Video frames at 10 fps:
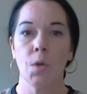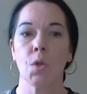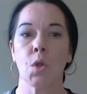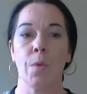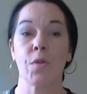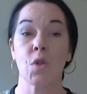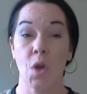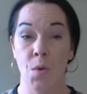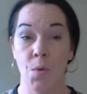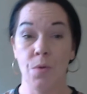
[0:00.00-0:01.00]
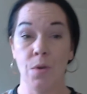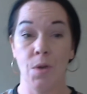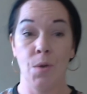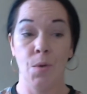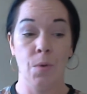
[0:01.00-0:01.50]
to have shown
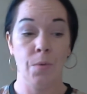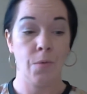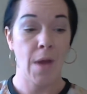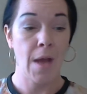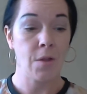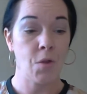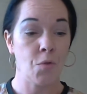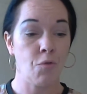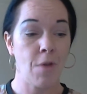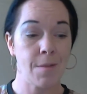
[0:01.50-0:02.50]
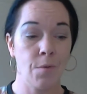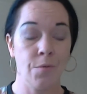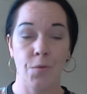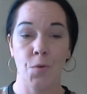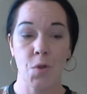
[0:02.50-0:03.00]
you that dress, but
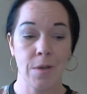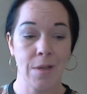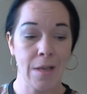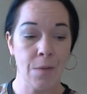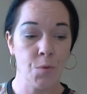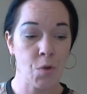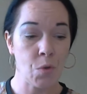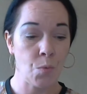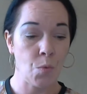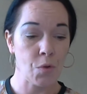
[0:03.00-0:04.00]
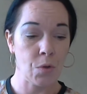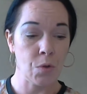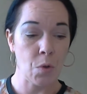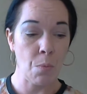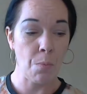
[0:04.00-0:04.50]
unfortunately it just
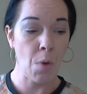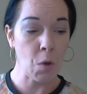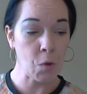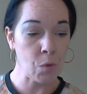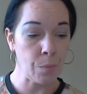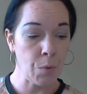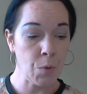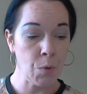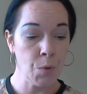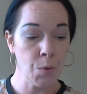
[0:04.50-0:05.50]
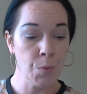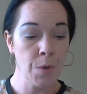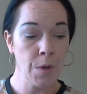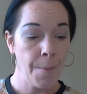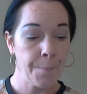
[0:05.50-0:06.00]
wasn't possible.
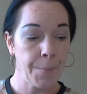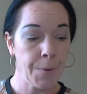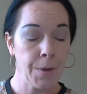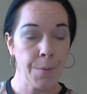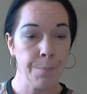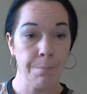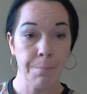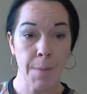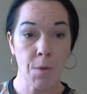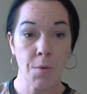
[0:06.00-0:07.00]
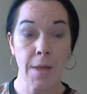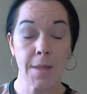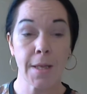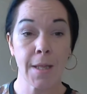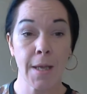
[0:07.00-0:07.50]
But maybe you'll get
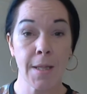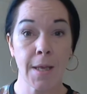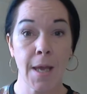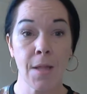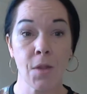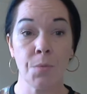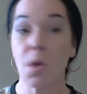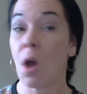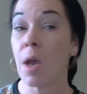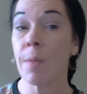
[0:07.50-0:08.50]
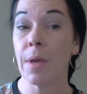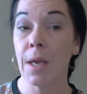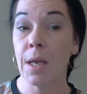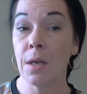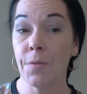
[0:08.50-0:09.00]
to see it again sometime
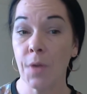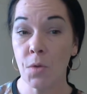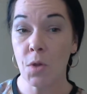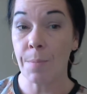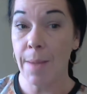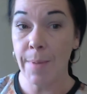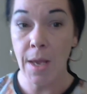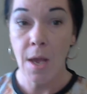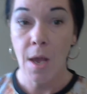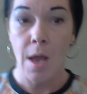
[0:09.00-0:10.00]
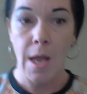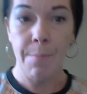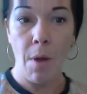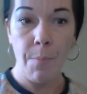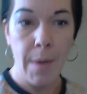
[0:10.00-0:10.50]
in the future. Maybe it
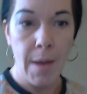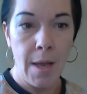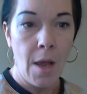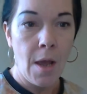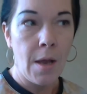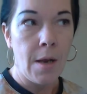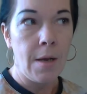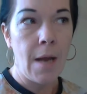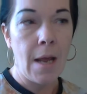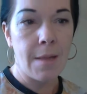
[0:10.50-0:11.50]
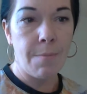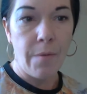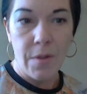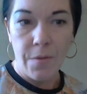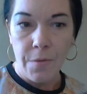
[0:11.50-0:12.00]
might be next
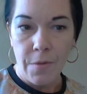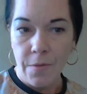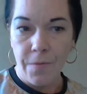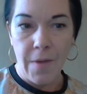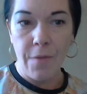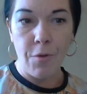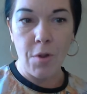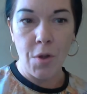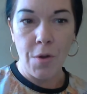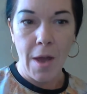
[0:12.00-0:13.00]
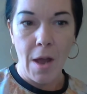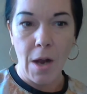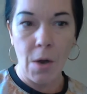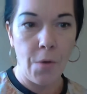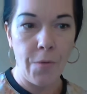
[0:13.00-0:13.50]
month's favourite
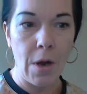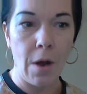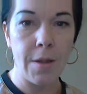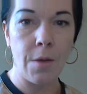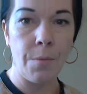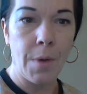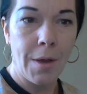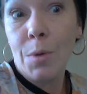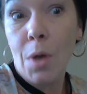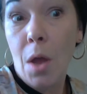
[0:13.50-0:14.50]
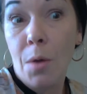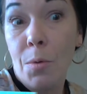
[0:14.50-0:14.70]
clothing item. Who